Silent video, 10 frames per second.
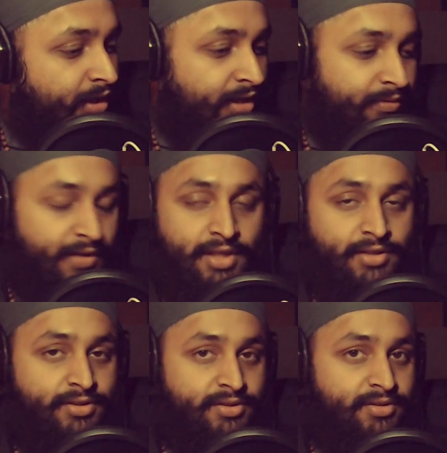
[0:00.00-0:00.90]
like
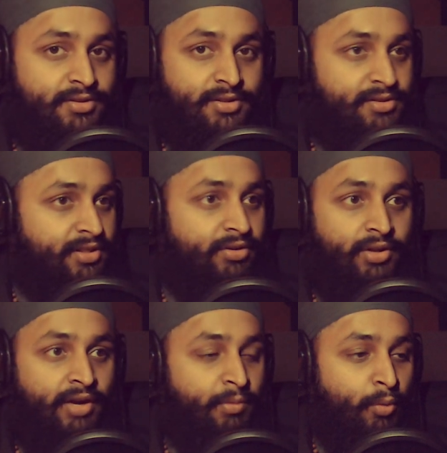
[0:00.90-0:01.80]
fucking just
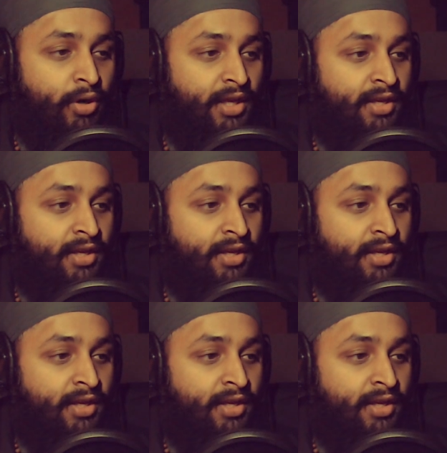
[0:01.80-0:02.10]
cereal every morning,